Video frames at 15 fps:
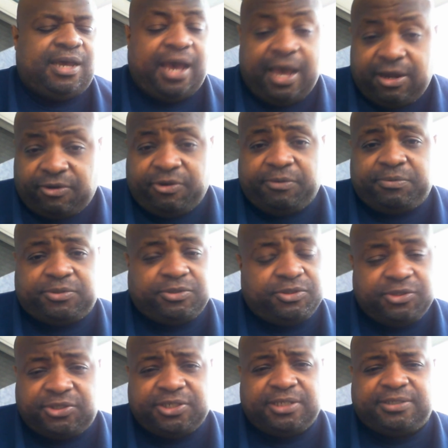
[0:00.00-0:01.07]
I agree with you.
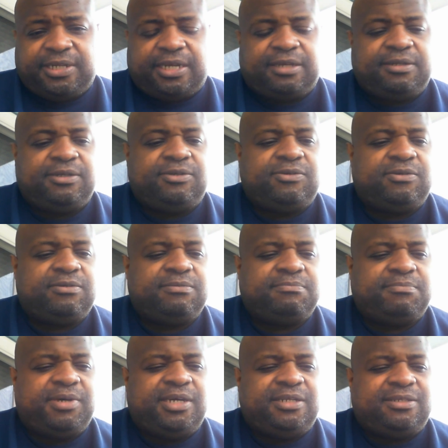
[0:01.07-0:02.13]
You shouldn't take it literal.
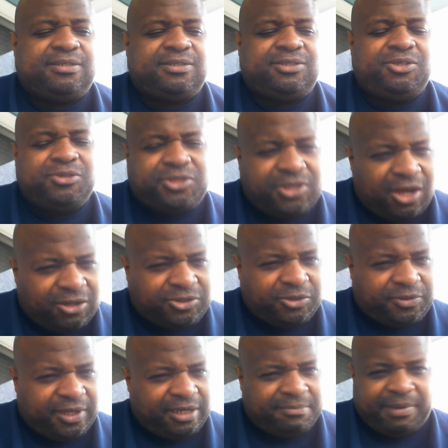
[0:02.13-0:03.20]
But you should also
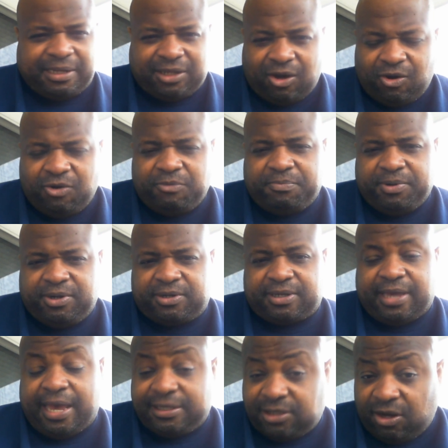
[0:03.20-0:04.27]
think about the whole book
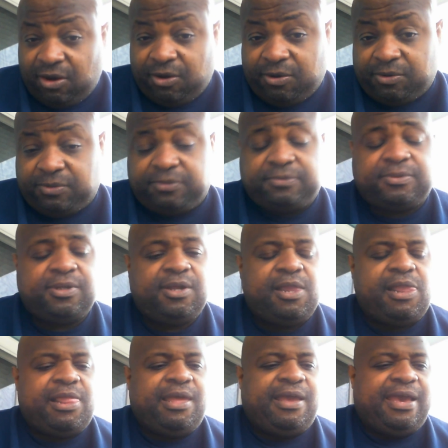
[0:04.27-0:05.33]
as a whole.
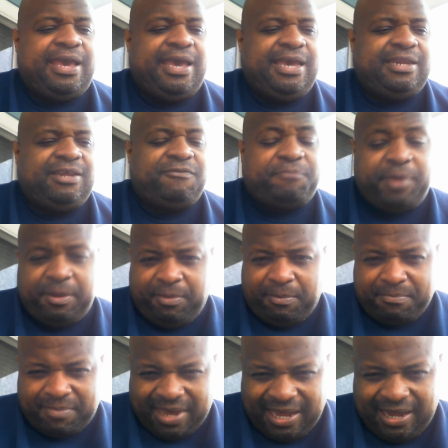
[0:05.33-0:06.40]
And if people
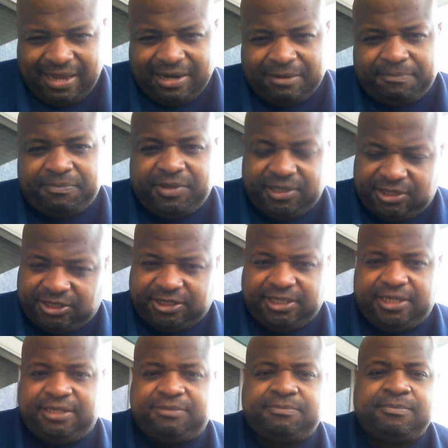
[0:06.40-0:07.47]
made up this
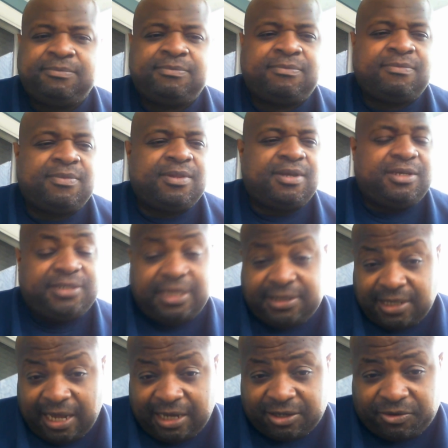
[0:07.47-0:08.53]
shit, because there's
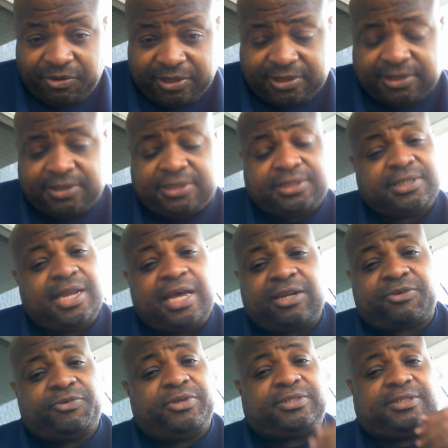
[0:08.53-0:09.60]
a lot of
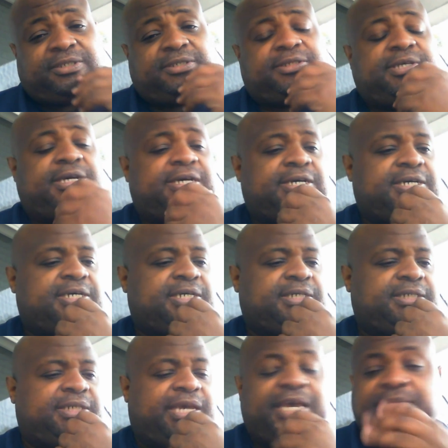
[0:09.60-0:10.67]
Christians,
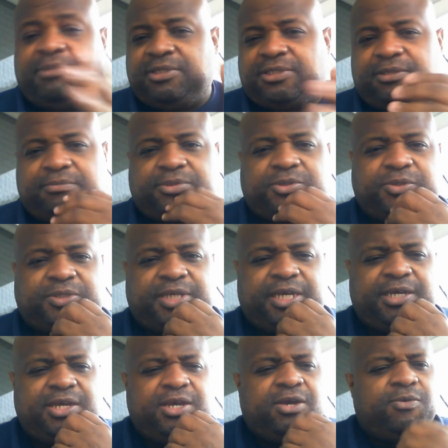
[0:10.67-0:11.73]
and Muslims who
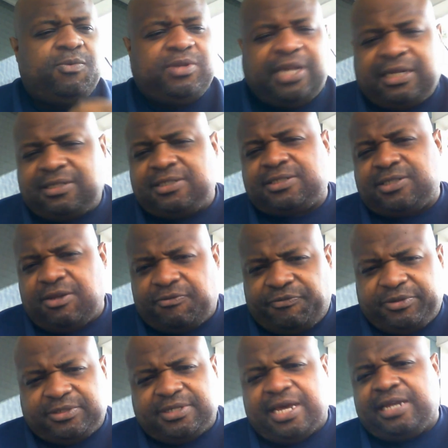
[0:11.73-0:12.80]
say, well, a lot of this stuff
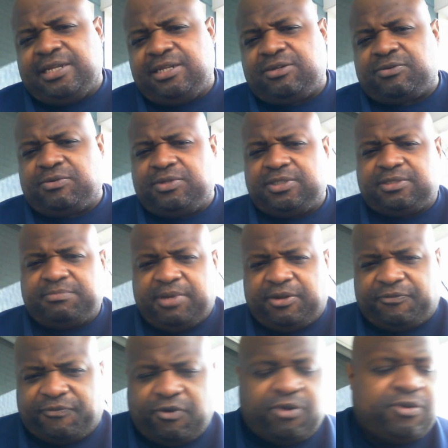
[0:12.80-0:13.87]
is not literal, it's
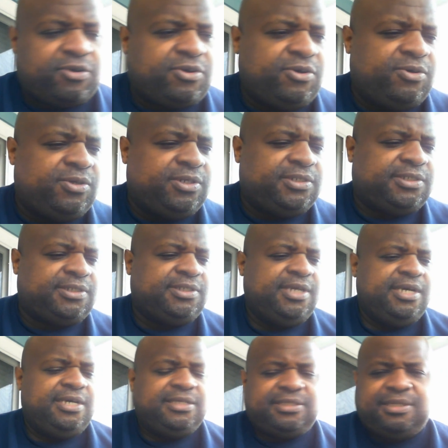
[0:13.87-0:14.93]
metaphorical, it's
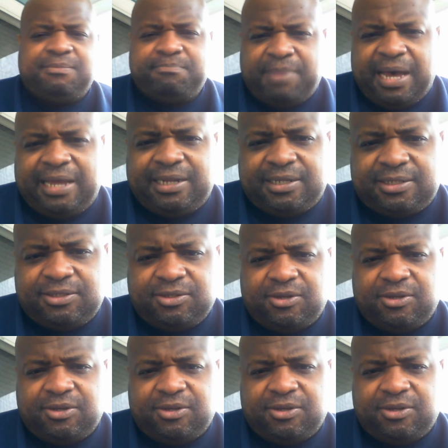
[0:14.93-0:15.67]
symbolic,